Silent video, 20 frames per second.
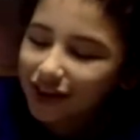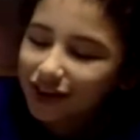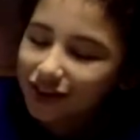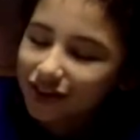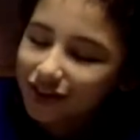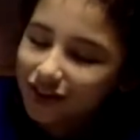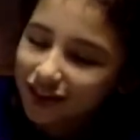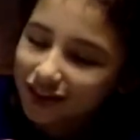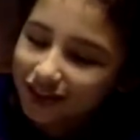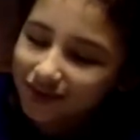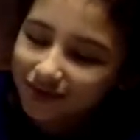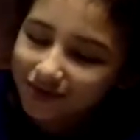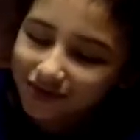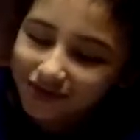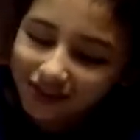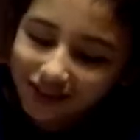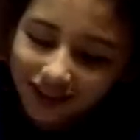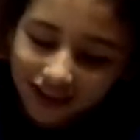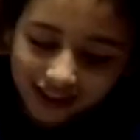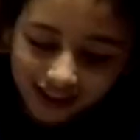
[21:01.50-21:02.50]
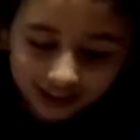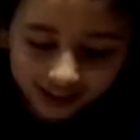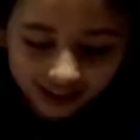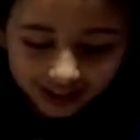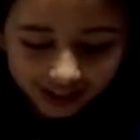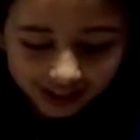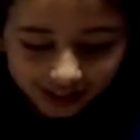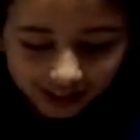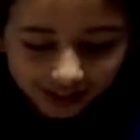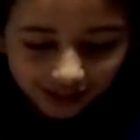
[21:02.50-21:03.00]
and this will be
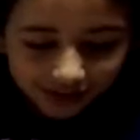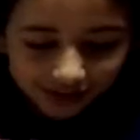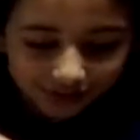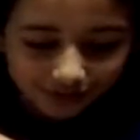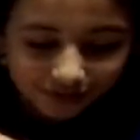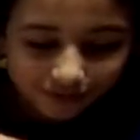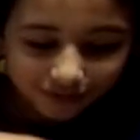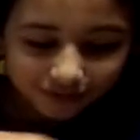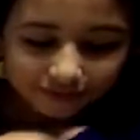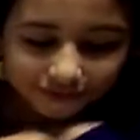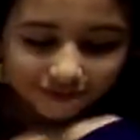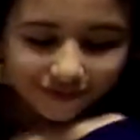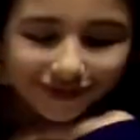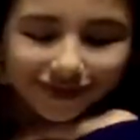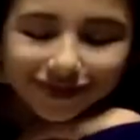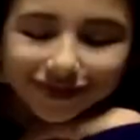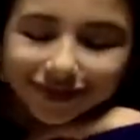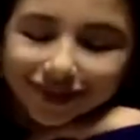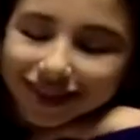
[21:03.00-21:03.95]
easier to start